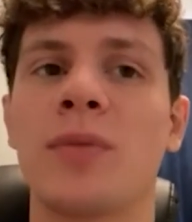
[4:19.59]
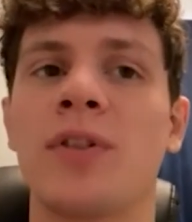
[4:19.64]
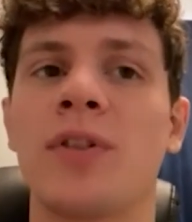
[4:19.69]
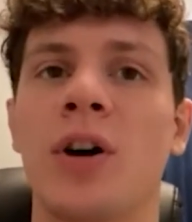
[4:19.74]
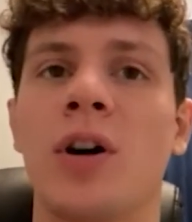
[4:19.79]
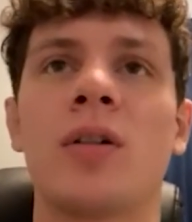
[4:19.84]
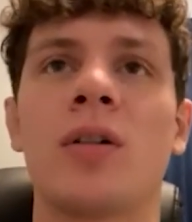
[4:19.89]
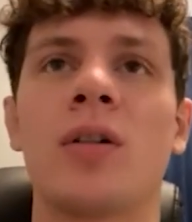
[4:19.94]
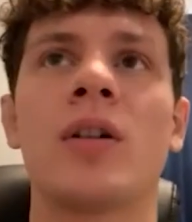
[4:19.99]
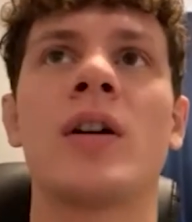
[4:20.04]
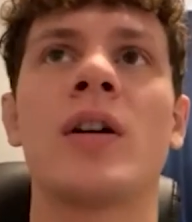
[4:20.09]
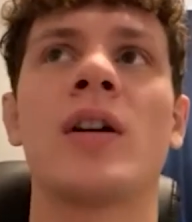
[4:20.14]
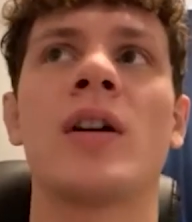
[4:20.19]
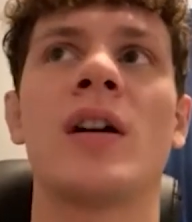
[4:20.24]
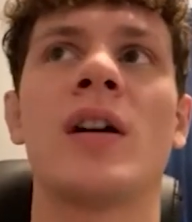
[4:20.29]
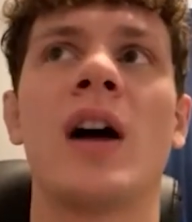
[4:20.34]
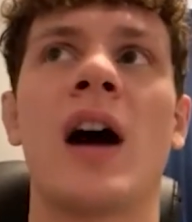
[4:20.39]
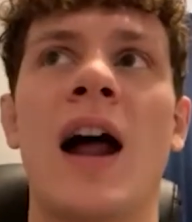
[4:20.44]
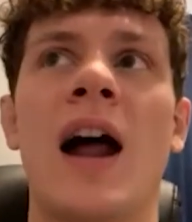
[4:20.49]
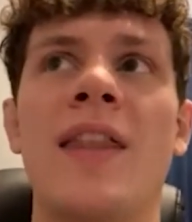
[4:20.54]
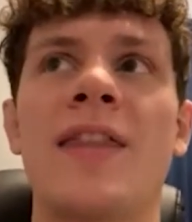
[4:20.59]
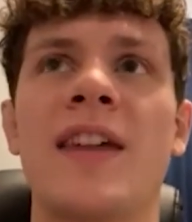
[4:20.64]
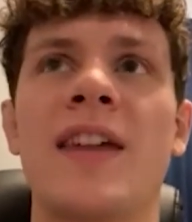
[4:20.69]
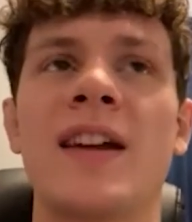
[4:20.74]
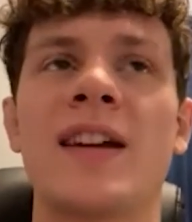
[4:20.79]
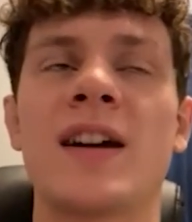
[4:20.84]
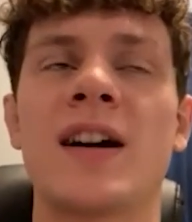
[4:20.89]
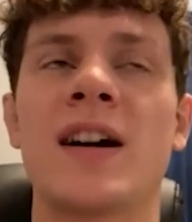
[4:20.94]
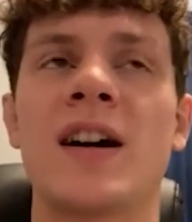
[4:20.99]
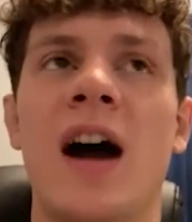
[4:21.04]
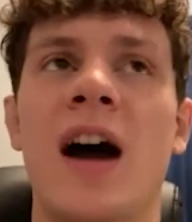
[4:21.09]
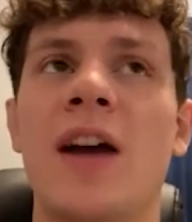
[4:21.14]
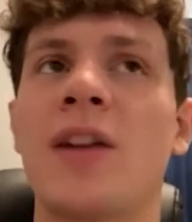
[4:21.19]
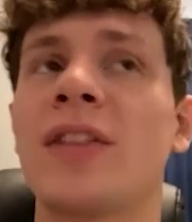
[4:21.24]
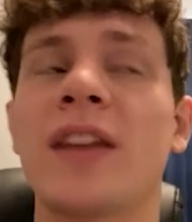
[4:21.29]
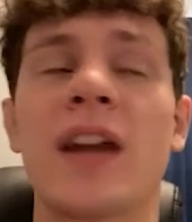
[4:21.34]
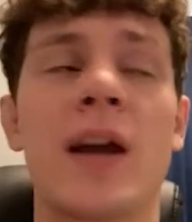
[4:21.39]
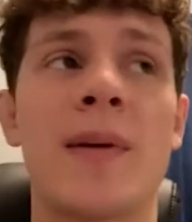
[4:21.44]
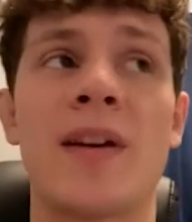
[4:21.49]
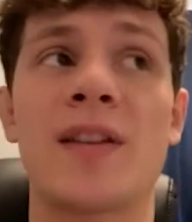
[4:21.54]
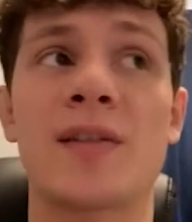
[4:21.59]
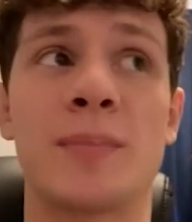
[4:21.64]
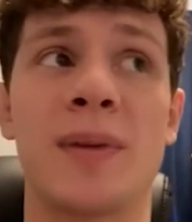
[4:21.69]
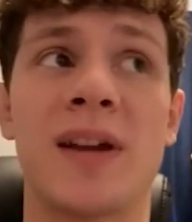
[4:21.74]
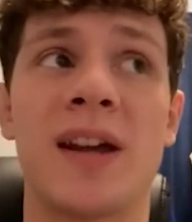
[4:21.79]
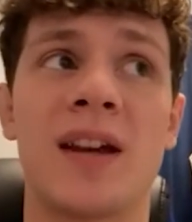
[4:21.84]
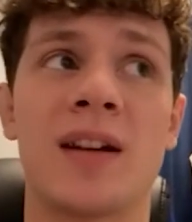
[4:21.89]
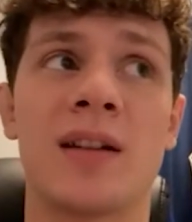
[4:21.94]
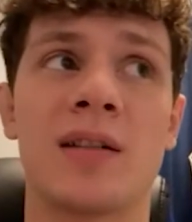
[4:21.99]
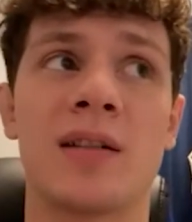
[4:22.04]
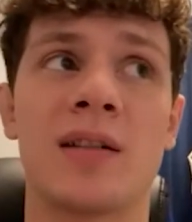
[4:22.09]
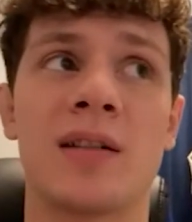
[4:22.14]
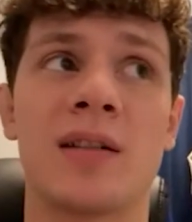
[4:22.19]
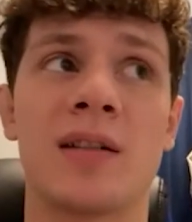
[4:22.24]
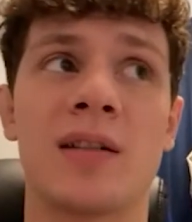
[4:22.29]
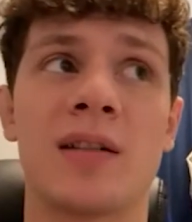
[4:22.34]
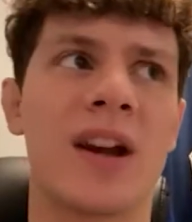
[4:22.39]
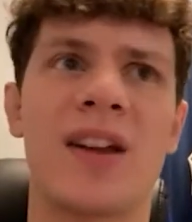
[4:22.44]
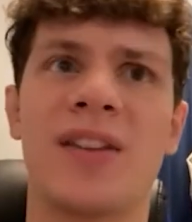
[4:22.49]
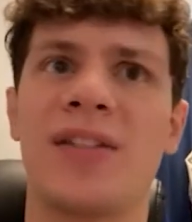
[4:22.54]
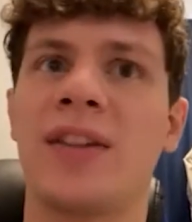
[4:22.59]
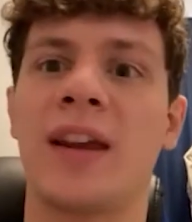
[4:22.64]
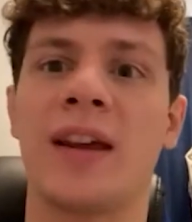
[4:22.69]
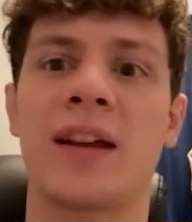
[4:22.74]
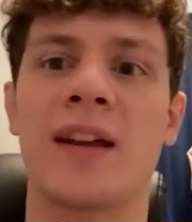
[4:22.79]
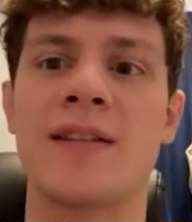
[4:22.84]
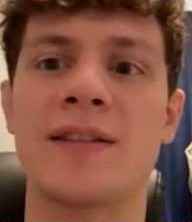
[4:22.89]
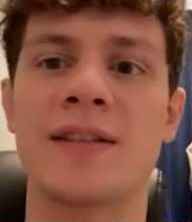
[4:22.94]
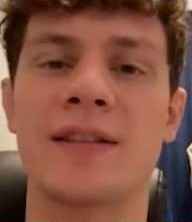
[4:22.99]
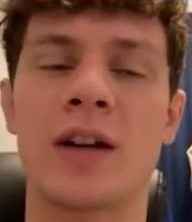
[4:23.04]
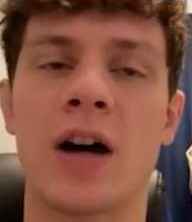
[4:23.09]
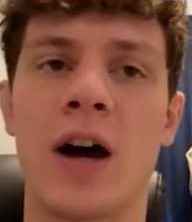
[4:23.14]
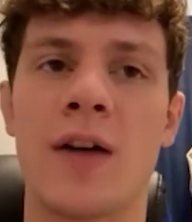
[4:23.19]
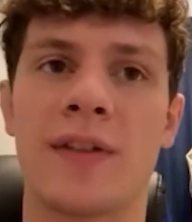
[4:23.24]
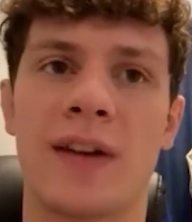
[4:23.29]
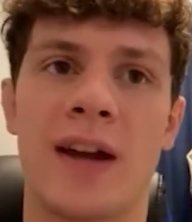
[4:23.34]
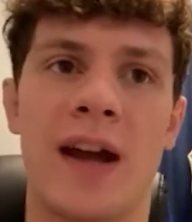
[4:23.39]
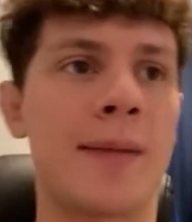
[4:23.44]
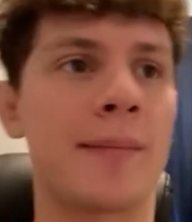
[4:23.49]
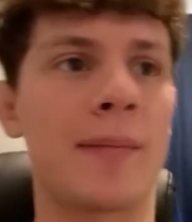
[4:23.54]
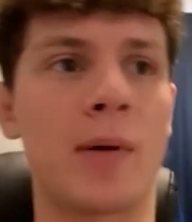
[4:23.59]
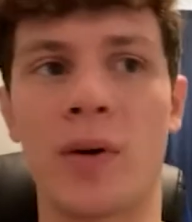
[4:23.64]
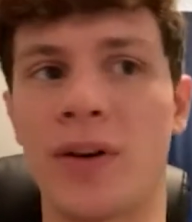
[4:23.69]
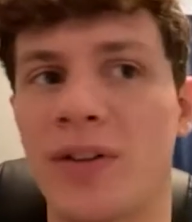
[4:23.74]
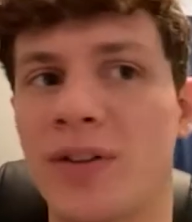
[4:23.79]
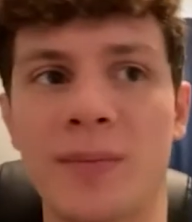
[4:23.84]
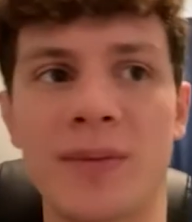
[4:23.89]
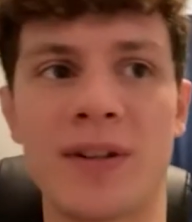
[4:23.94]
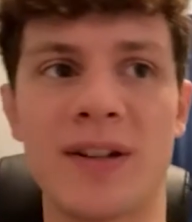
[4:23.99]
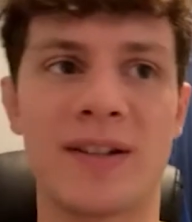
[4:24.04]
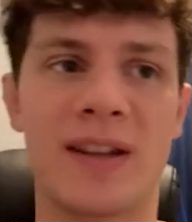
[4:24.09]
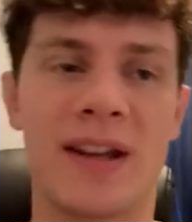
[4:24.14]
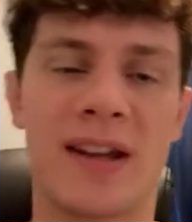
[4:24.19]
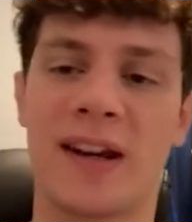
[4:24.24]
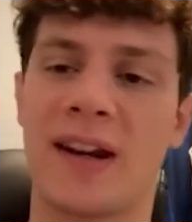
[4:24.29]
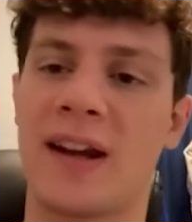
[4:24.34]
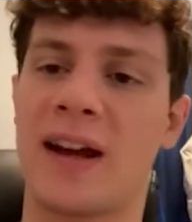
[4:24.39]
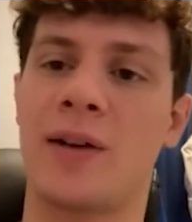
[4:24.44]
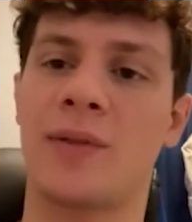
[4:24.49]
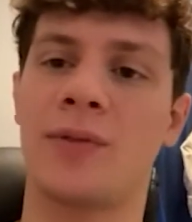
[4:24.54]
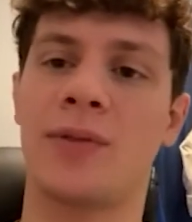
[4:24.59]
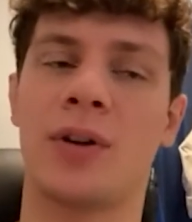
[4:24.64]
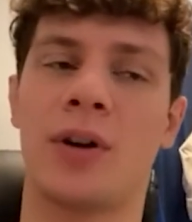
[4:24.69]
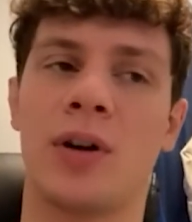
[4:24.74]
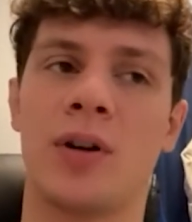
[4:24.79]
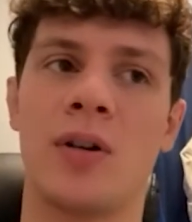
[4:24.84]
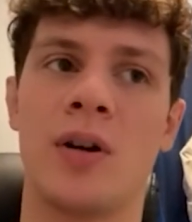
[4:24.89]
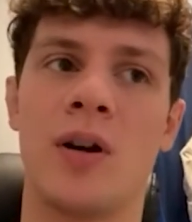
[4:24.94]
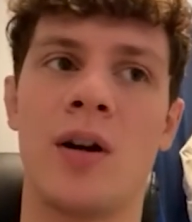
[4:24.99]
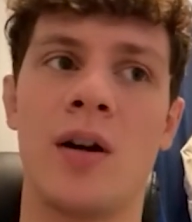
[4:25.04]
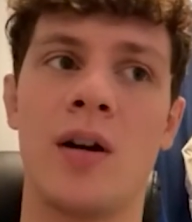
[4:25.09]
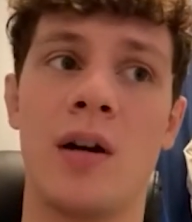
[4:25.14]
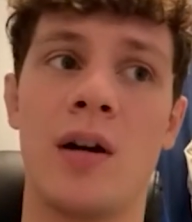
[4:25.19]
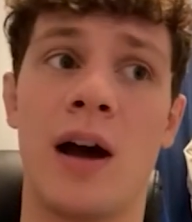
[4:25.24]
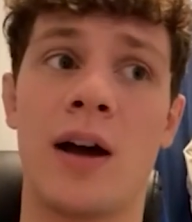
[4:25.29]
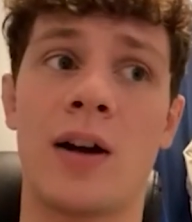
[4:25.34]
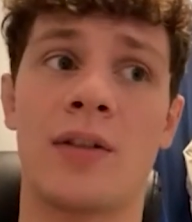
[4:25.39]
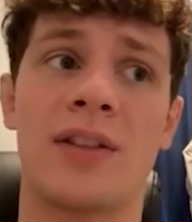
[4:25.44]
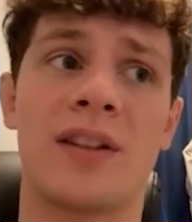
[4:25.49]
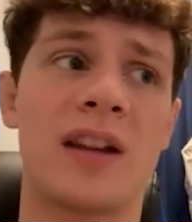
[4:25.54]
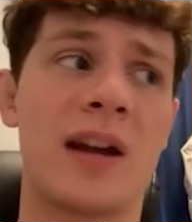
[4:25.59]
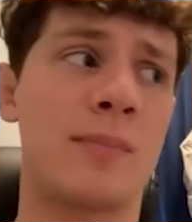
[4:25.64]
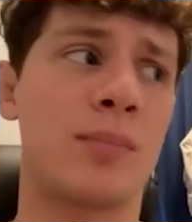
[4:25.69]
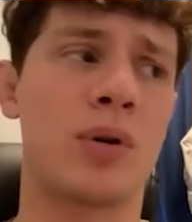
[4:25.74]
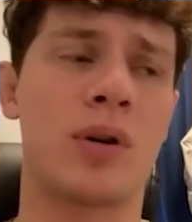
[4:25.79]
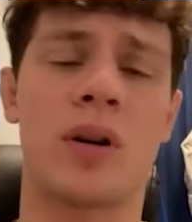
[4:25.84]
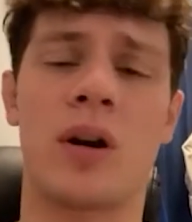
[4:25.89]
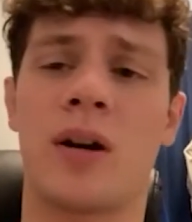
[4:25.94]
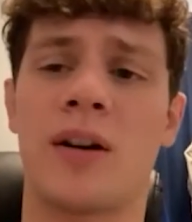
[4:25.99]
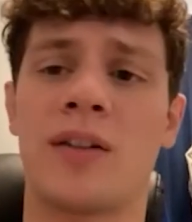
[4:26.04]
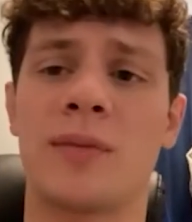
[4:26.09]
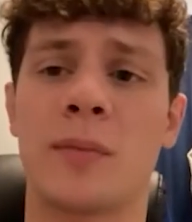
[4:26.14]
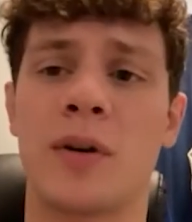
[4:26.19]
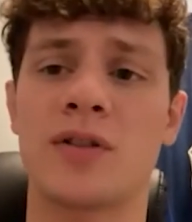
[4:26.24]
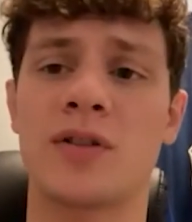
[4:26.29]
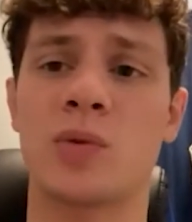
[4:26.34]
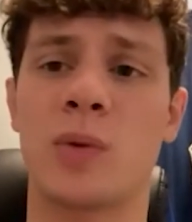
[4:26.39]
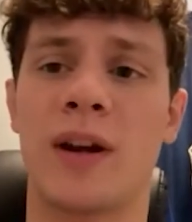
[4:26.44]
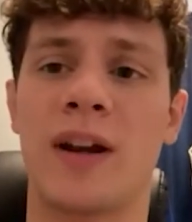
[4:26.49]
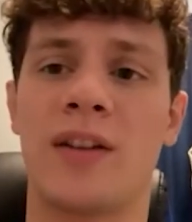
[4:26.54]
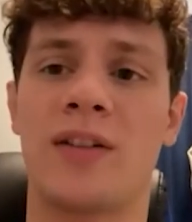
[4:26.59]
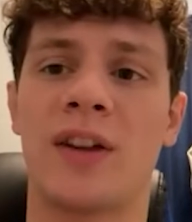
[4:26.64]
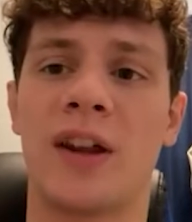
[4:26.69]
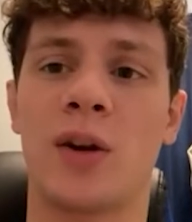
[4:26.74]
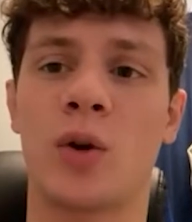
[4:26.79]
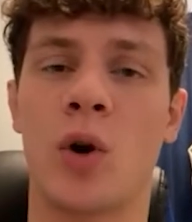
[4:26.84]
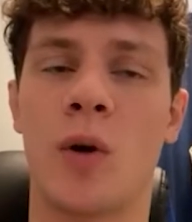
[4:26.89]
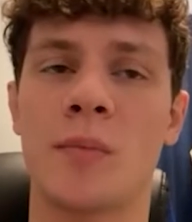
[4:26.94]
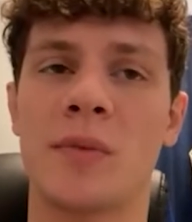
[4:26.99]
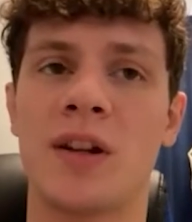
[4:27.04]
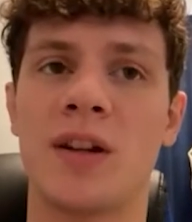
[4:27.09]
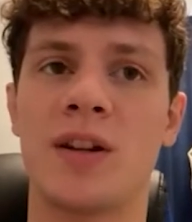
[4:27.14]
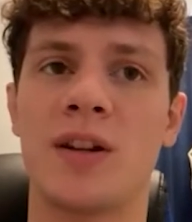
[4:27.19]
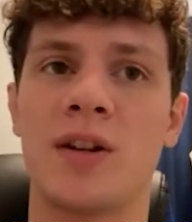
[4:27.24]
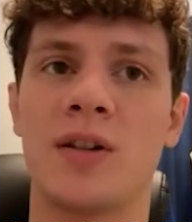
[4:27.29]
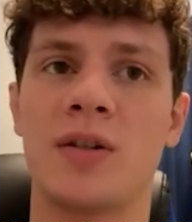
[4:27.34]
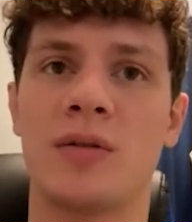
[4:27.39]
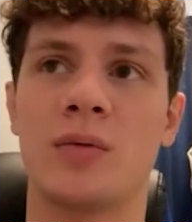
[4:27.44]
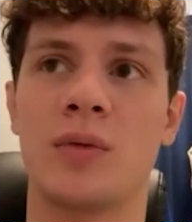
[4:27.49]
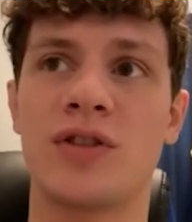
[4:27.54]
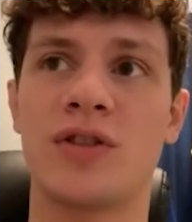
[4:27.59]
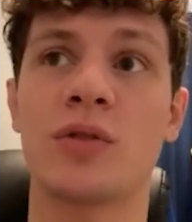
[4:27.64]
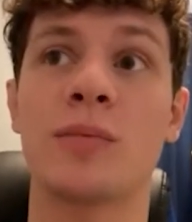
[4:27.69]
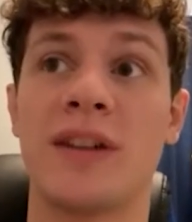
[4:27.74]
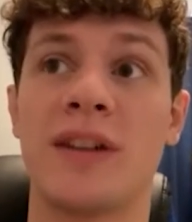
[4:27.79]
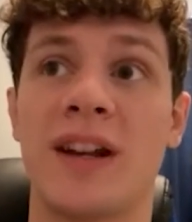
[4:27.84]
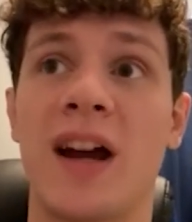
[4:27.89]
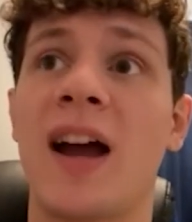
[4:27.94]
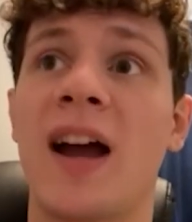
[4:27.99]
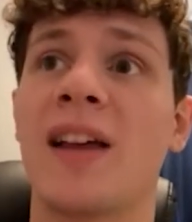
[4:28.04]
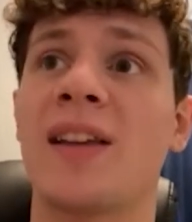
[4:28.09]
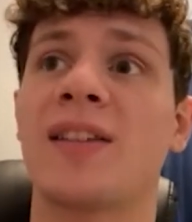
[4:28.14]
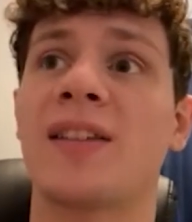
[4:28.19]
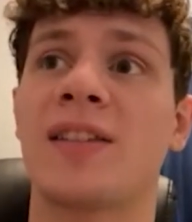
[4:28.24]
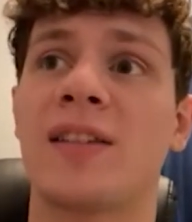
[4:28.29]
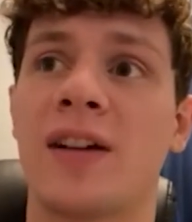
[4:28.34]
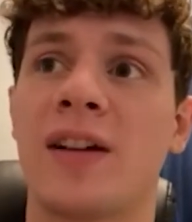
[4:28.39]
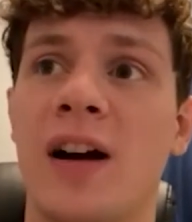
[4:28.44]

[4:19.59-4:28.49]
So I think, uh, I don't think I'm as big because I got sick and stuff and I had my wisdom teeth taken out. So I don't think I've put on as much weight as I normally do, which will be nice.